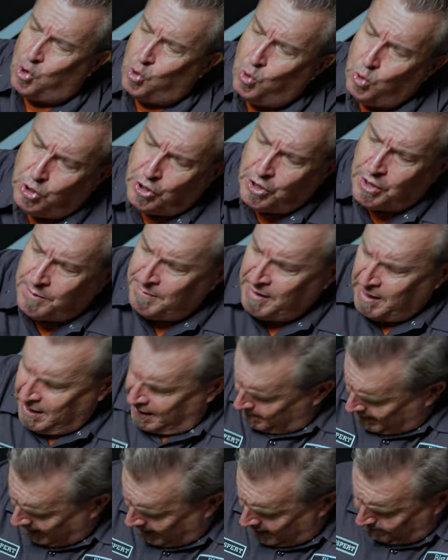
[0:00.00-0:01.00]
cooler.
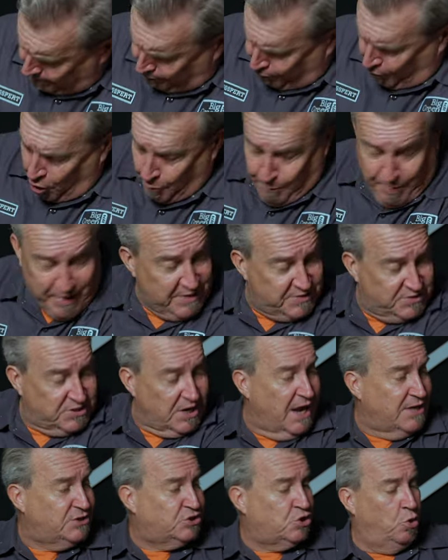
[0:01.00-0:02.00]
Get an appropriate
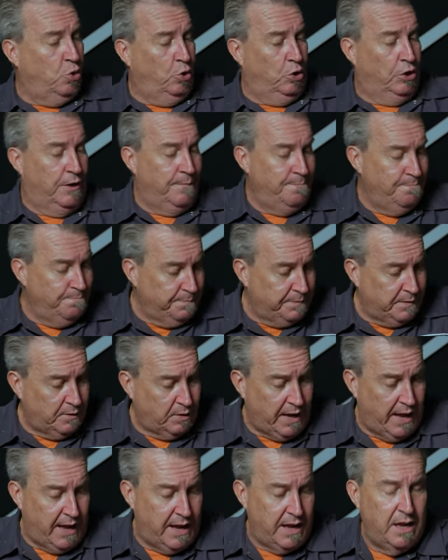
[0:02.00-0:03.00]
size cooler,
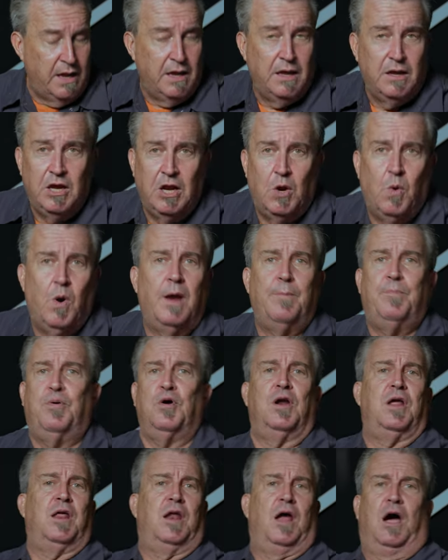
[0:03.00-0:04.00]
okay? You don't wanna
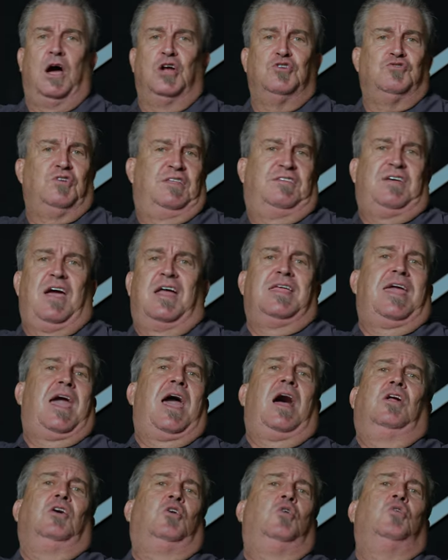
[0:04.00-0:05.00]
put it in a one hundred ten
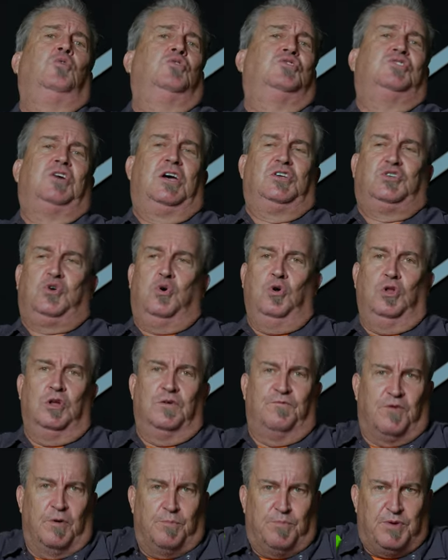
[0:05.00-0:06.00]
gallon cool size
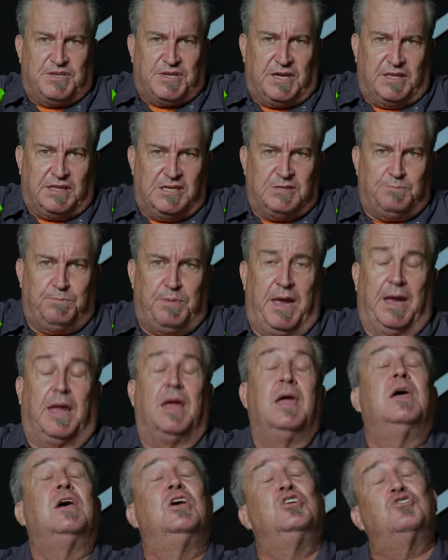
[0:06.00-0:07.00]
cooler for a brisket this big.
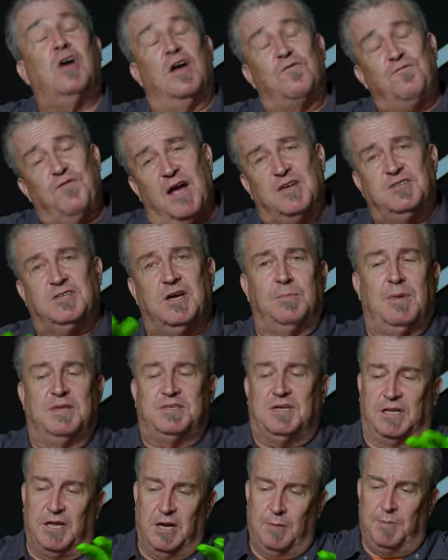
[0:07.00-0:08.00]
Try and find something
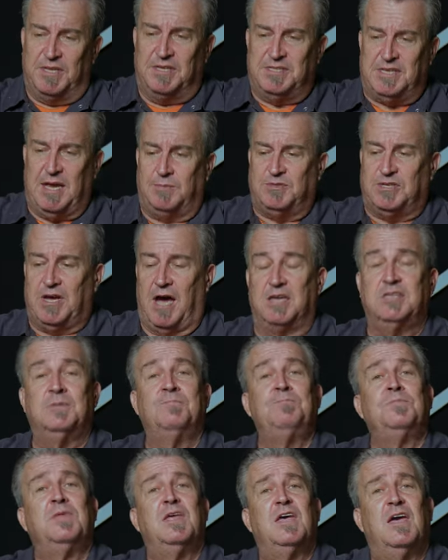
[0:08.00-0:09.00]
that's a little bit the same size.
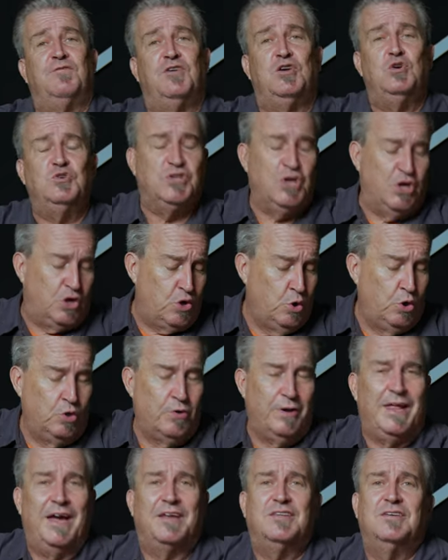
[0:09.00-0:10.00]
If you're using a
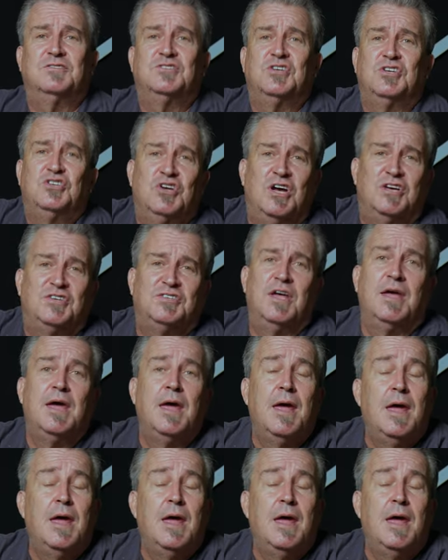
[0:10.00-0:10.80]
cooler, I like to suggest